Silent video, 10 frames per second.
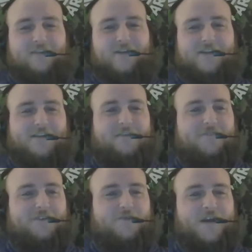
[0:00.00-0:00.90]
kind of in a
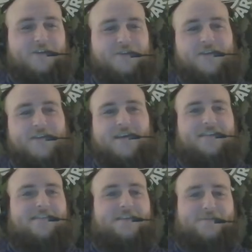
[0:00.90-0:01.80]
tough situation,
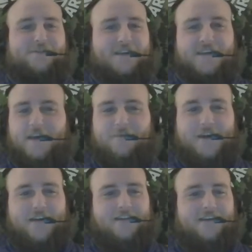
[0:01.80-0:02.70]
and they're just going to keep
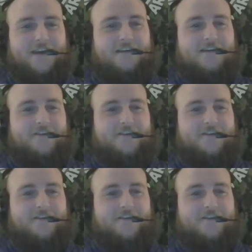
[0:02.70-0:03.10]
kicking the can